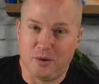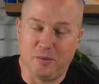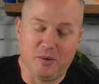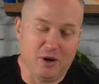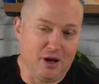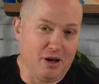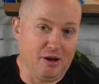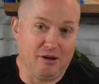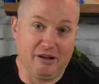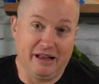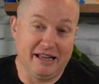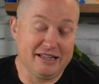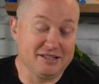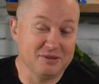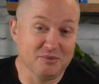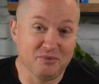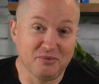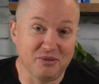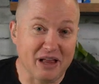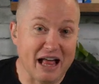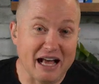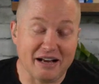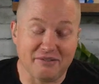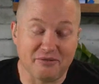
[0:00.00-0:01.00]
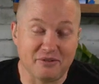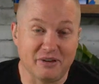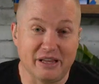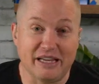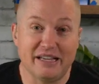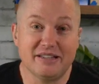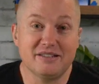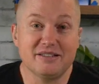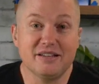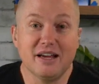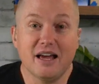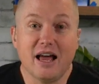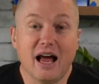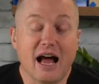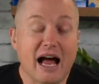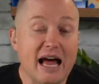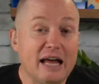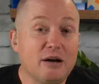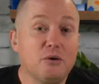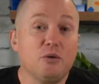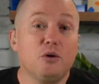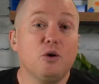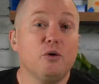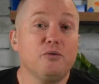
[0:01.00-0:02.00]
I'll, I'll get some flack for this.
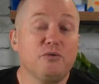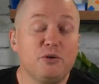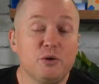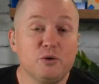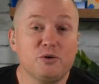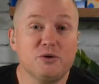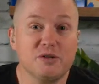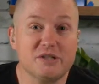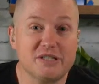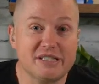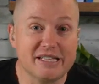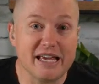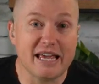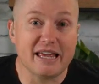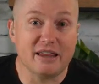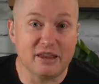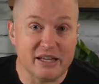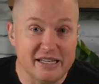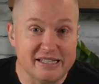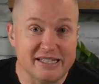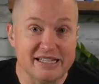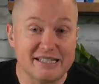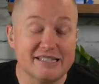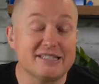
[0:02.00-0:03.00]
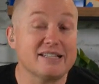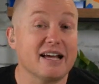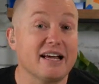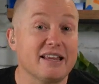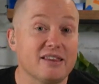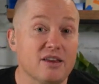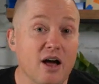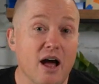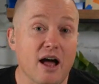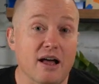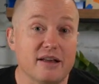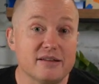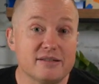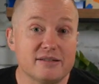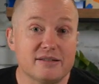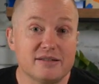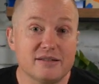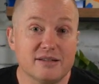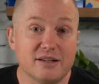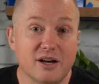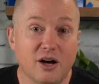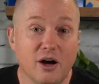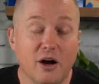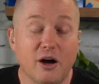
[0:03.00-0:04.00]
I don't know if you should say these inside
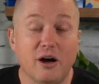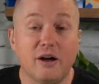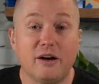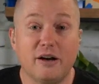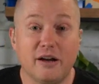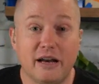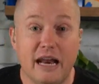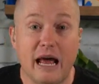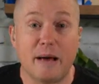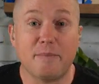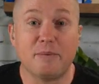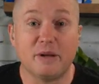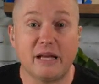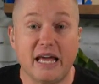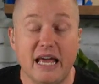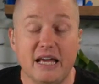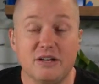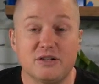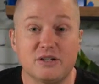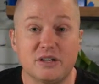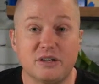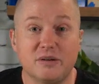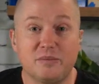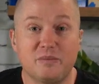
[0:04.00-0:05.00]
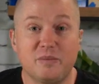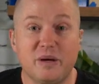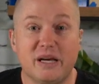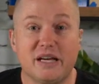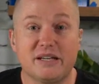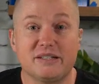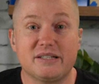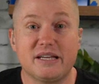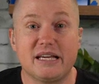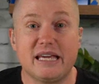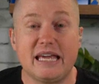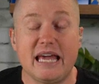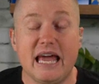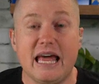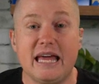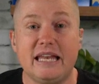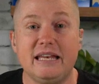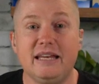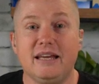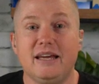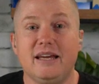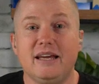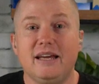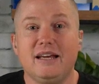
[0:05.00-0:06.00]
thoughts on an application because,
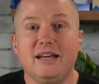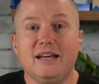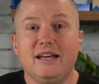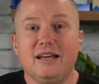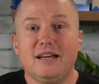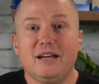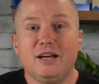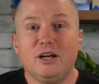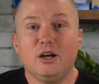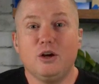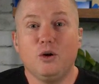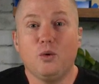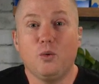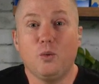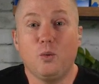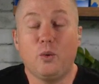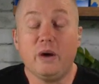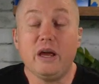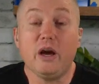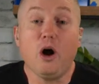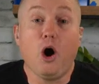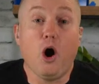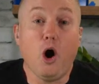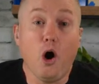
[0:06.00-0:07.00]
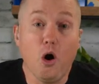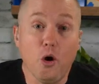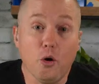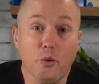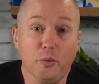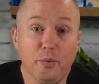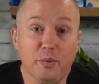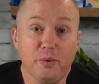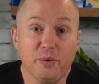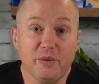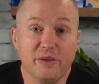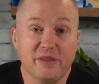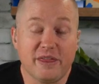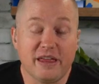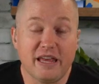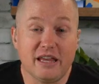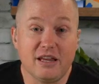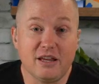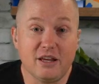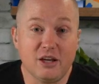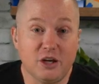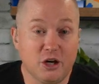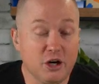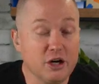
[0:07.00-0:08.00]
again, we hope
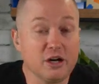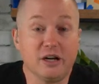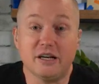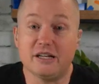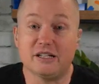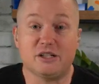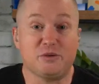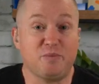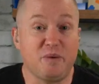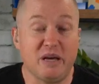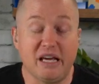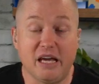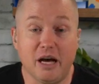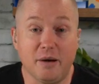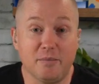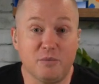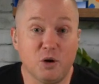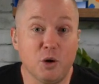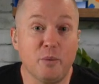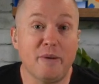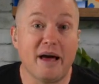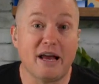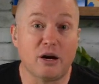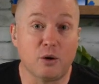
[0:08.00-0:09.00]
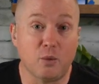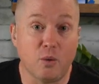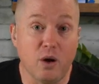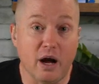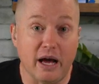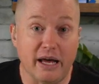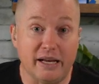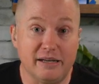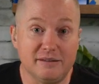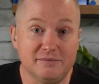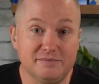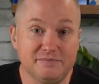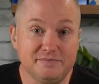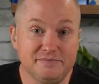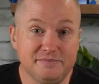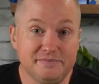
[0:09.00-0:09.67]
that you're going to speak up no matter what.